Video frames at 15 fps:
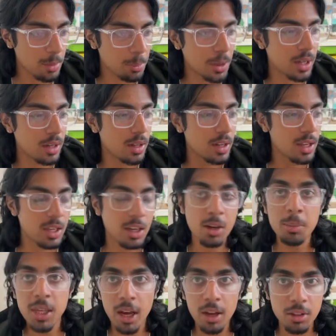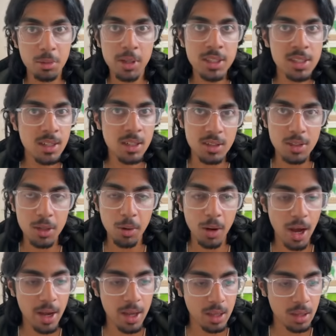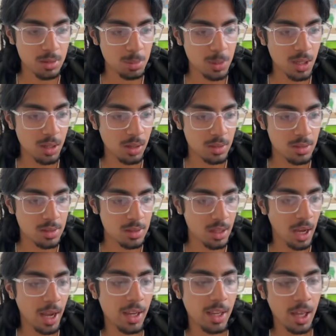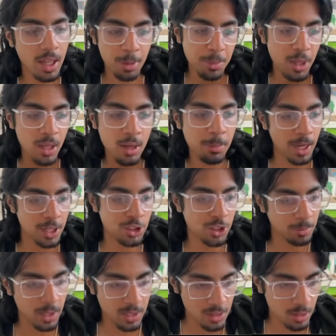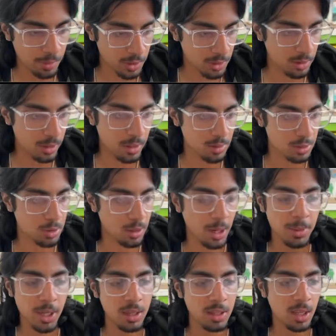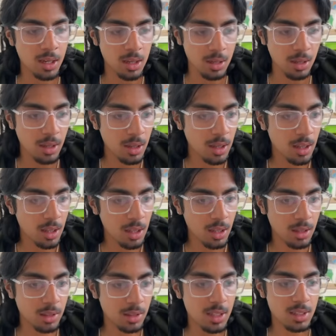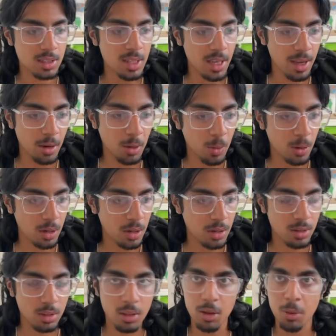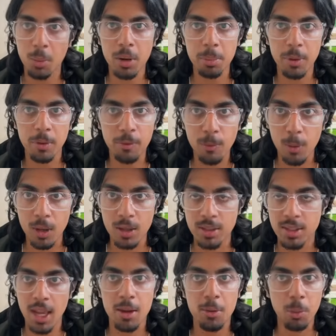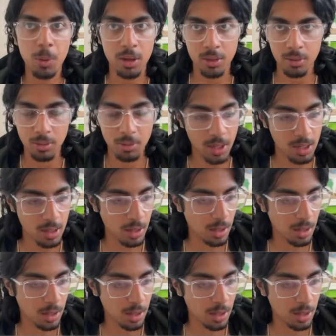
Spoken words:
But hear me out. The reason it's so high is because I'm kind of imagining myself at the Lego store. I'm not getting this set or the one before day one, right?